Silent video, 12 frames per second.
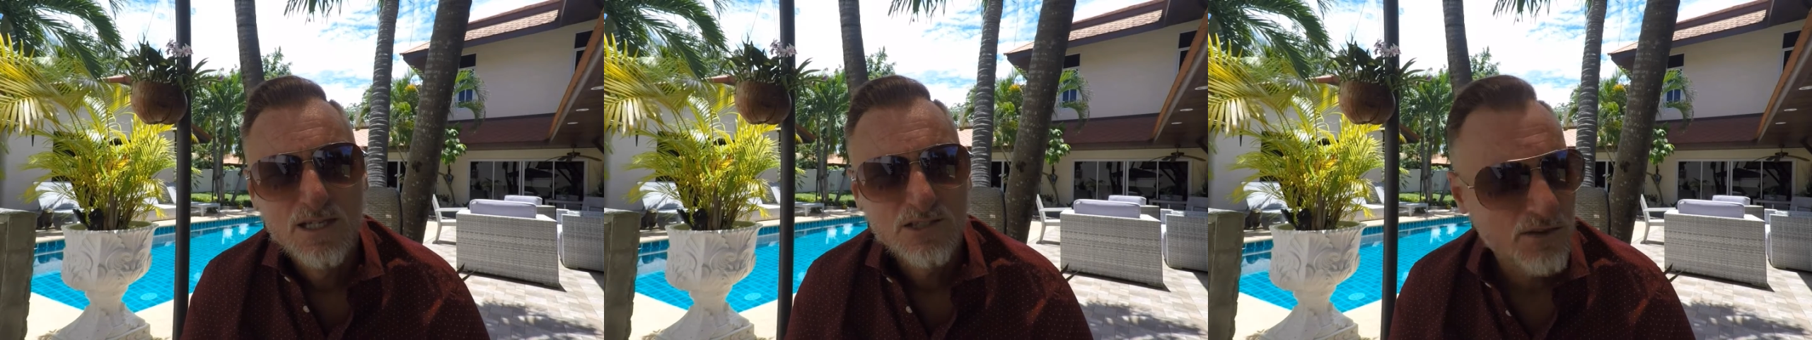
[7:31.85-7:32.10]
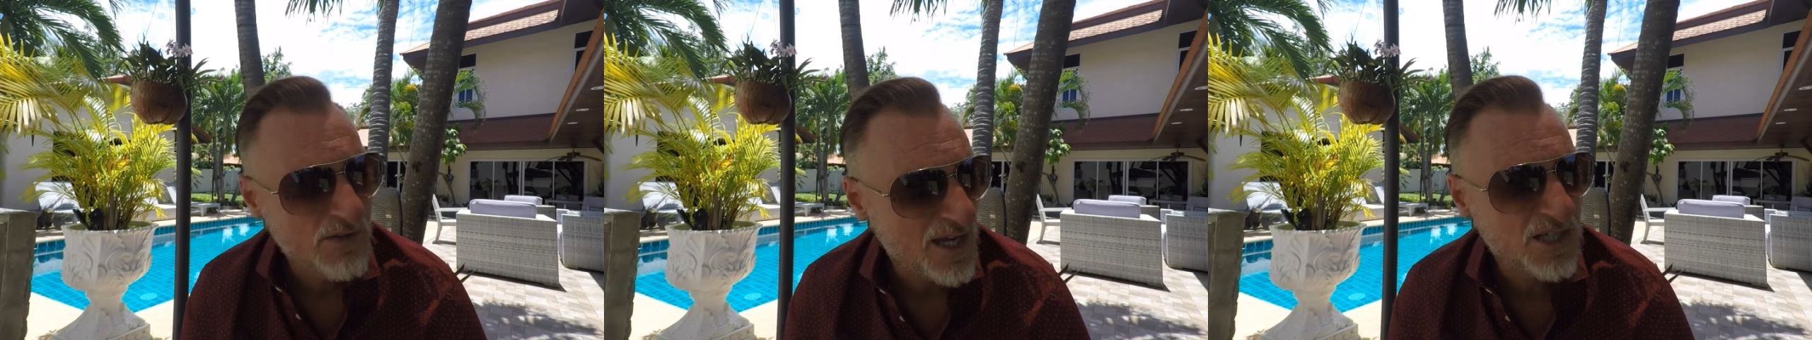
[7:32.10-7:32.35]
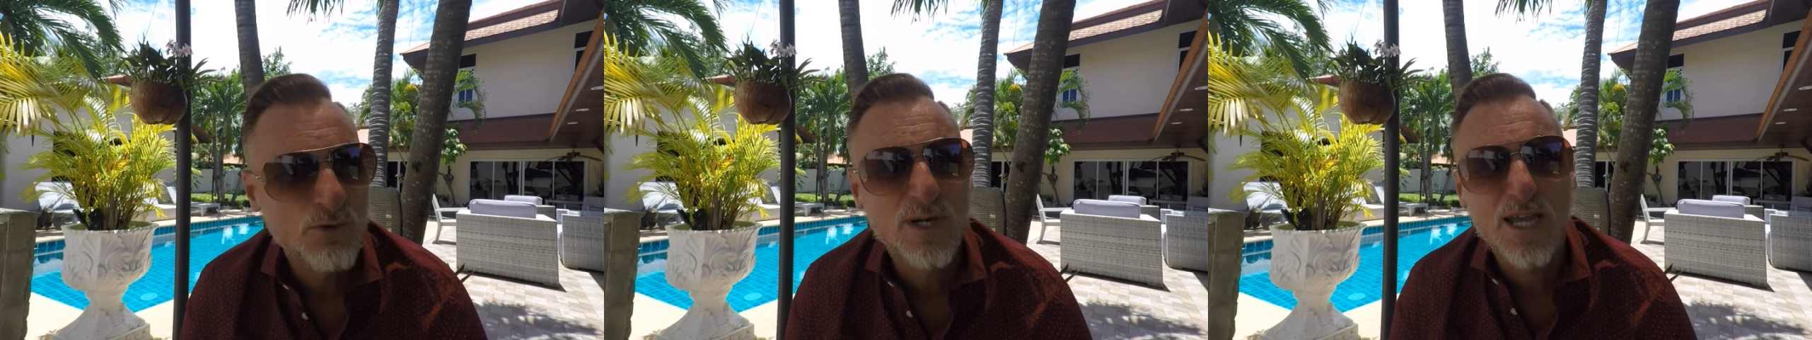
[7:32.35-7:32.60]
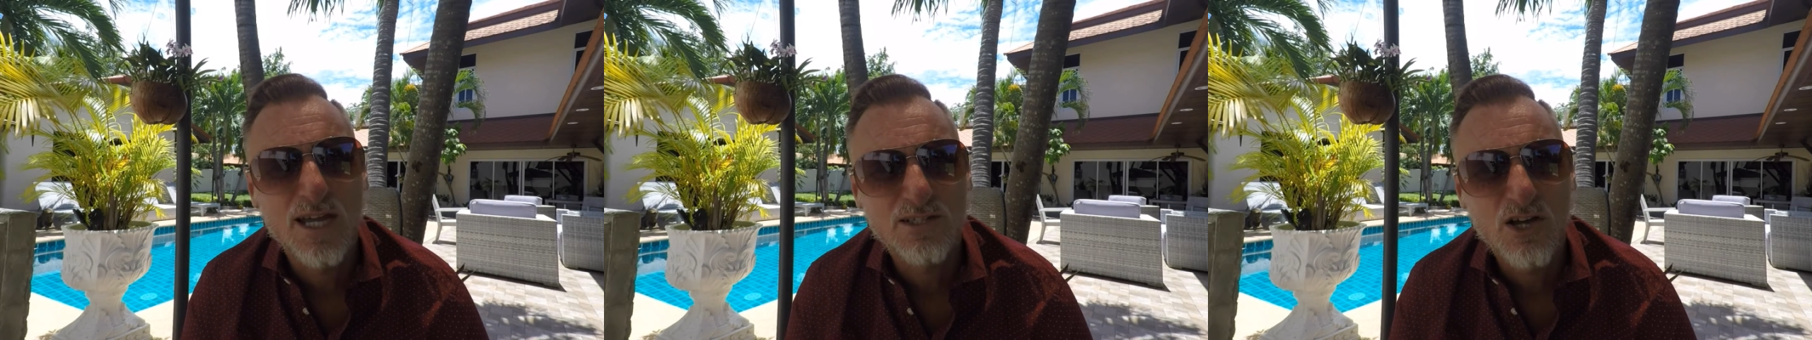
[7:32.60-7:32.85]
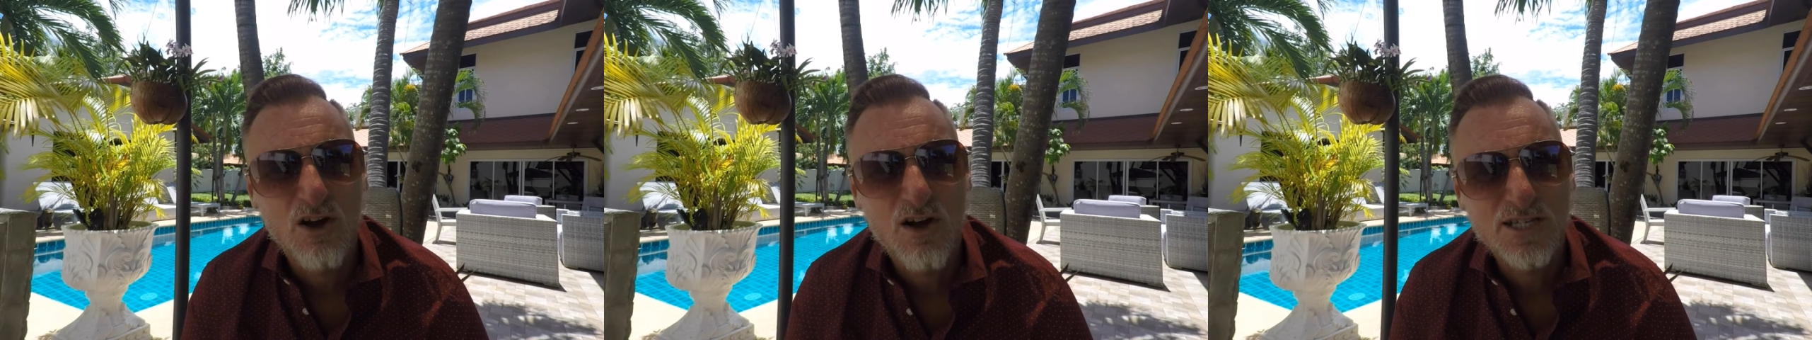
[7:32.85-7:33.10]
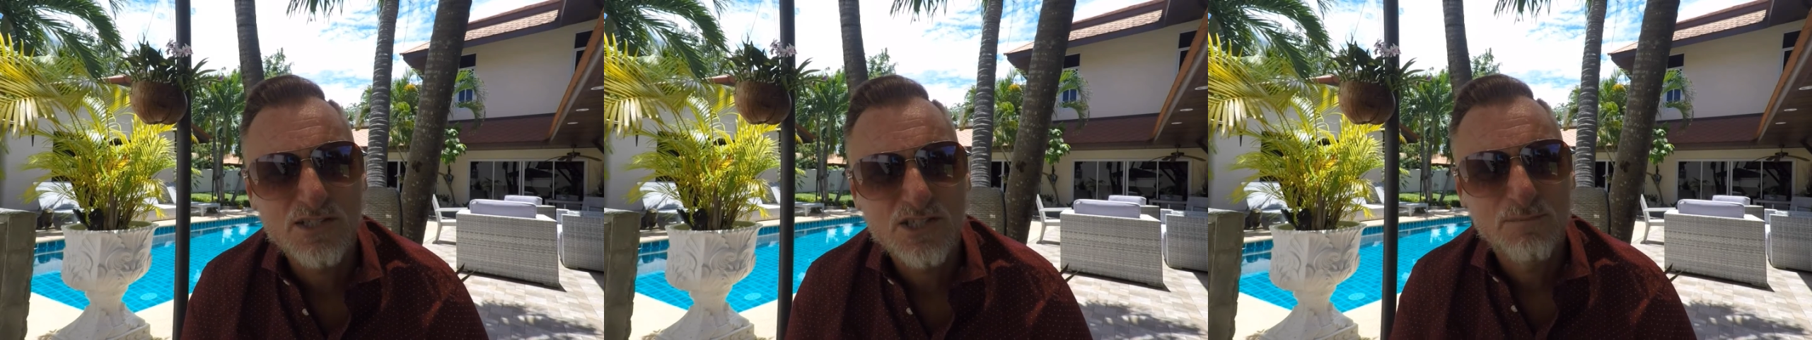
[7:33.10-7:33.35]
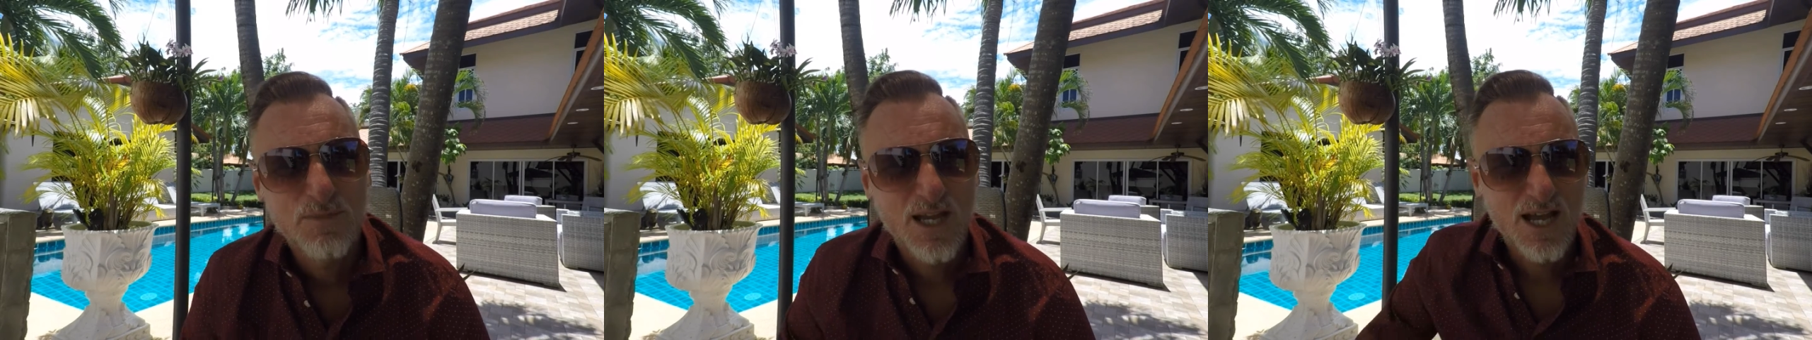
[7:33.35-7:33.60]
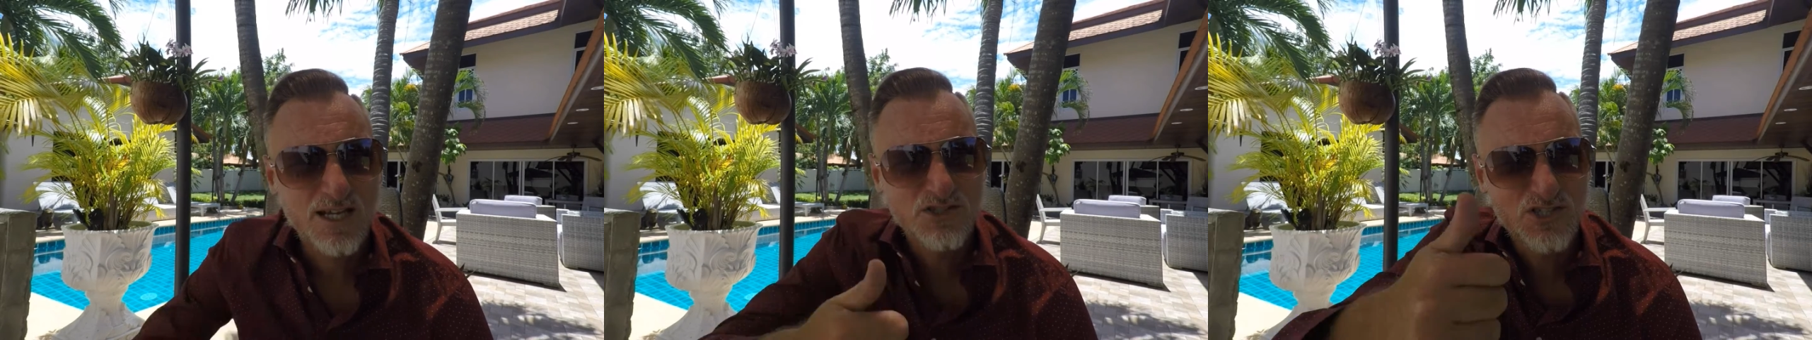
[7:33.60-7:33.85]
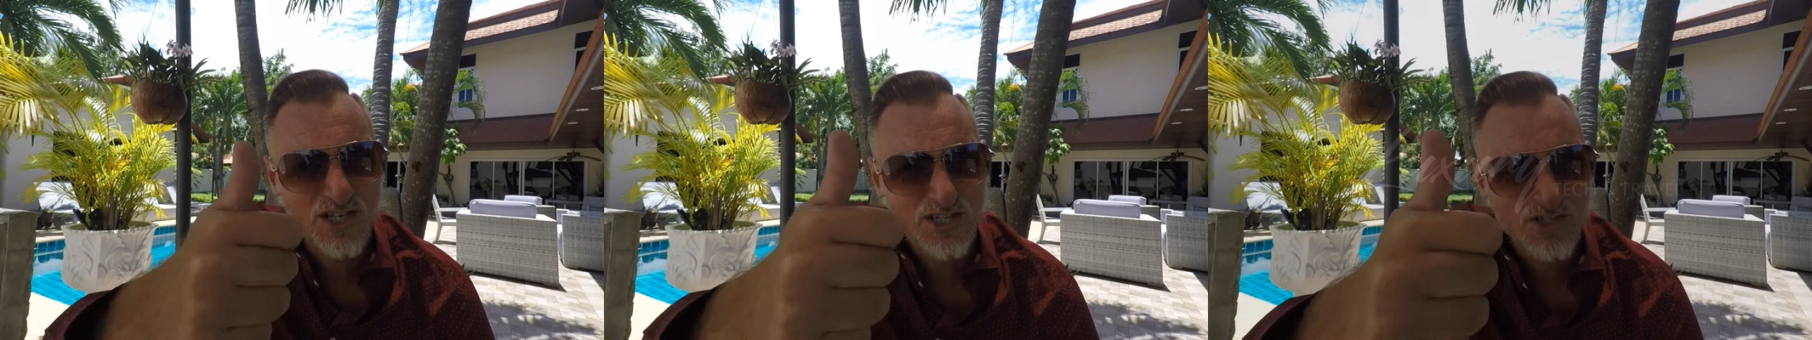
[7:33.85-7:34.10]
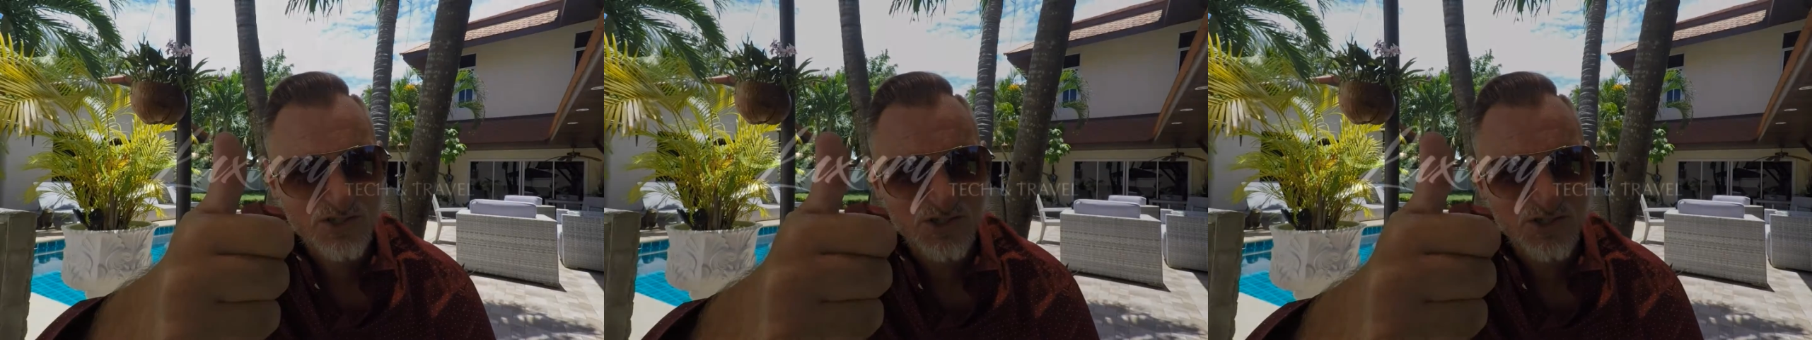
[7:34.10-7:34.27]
So thank you again guys and see you